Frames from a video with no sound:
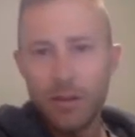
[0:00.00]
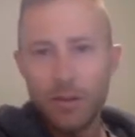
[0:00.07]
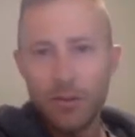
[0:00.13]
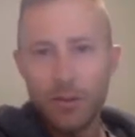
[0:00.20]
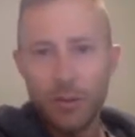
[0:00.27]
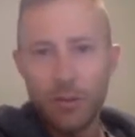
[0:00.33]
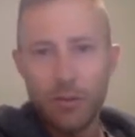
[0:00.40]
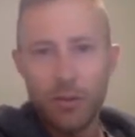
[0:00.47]

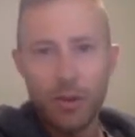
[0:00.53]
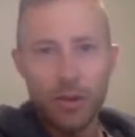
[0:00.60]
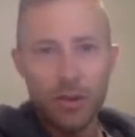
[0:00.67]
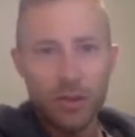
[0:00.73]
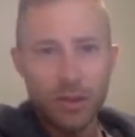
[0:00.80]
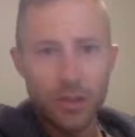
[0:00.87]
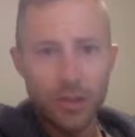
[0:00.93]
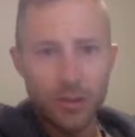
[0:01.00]
So for all
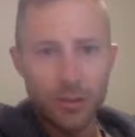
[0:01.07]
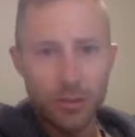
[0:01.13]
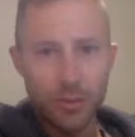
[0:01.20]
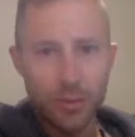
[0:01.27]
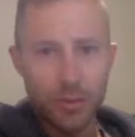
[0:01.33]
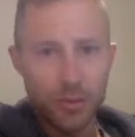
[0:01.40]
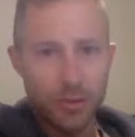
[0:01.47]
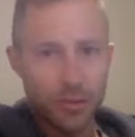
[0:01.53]
intents and
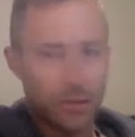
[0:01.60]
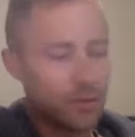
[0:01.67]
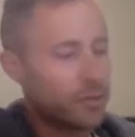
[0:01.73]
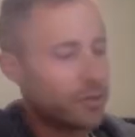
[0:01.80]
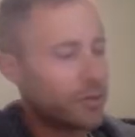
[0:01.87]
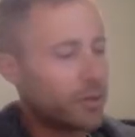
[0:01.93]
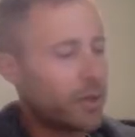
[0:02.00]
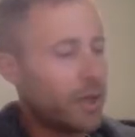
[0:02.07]

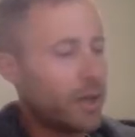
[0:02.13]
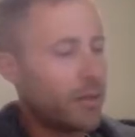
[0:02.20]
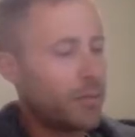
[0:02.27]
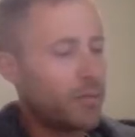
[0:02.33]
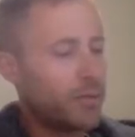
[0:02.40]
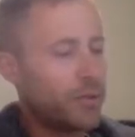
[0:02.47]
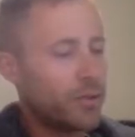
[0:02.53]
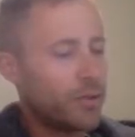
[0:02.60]
purposes,
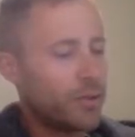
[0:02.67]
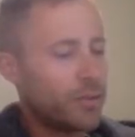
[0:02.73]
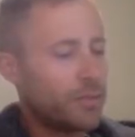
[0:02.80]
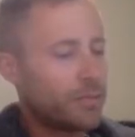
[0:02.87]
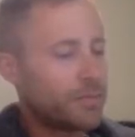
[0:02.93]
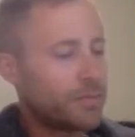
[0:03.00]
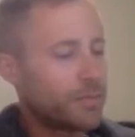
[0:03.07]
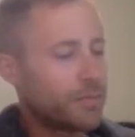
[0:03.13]
M2
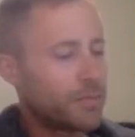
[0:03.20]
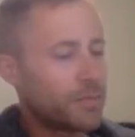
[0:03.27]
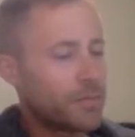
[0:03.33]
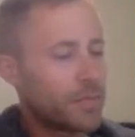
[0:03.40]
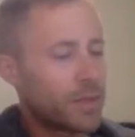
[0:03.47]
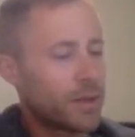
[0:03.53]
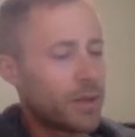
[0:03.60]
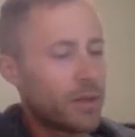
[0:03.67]

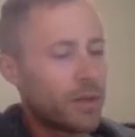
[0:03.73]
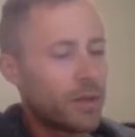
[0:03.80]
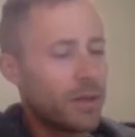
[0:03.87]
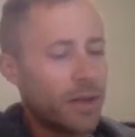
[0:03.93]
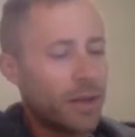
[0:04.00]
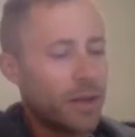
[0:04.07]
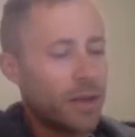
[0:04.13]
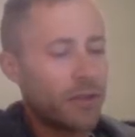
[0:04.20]

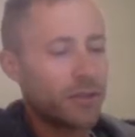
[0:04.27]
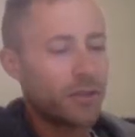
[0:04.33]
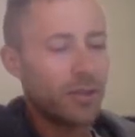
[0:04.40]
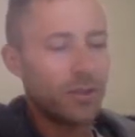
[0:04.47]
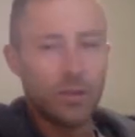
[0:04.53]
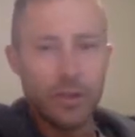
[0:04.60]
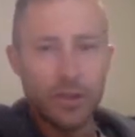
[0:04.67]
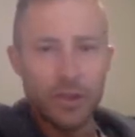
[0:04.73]
has
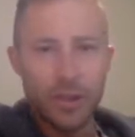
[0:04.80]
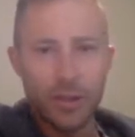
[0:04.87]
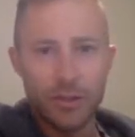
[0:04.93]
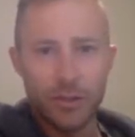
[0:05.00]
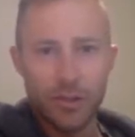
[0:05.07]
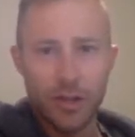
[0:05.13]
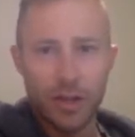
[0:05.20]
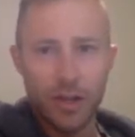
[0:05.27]
only
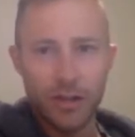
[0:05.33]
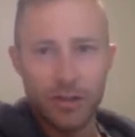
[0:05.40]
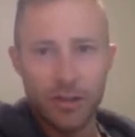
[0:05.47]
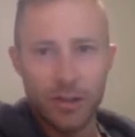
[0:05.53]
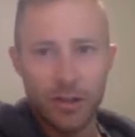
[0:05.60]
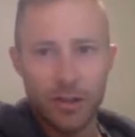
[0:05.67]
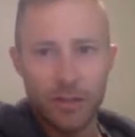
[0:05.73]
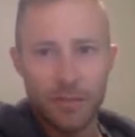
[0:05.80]
tension acting
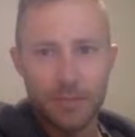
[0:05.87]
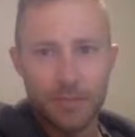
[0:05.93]
on it.